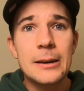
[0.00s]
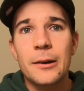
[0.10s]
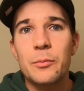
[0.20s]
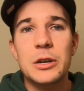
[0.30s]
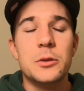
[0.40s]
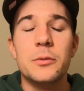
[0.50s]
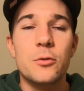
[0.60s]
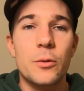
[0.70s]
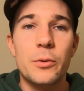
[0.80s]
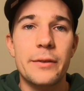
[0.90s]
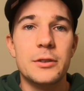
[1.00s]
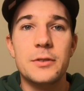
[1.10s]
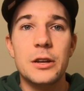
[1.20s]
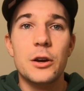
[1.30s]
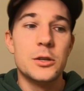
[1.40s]
I mentioned before in previous
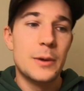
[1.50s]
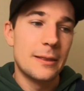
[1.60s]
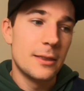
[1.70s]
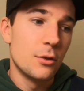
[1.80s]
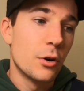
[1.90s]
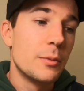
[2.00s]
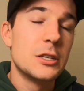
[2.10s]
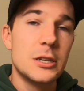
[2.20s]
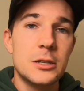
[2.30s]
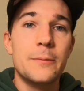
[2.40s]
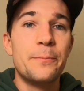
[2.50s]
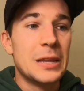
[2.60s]
videos about the aerobic system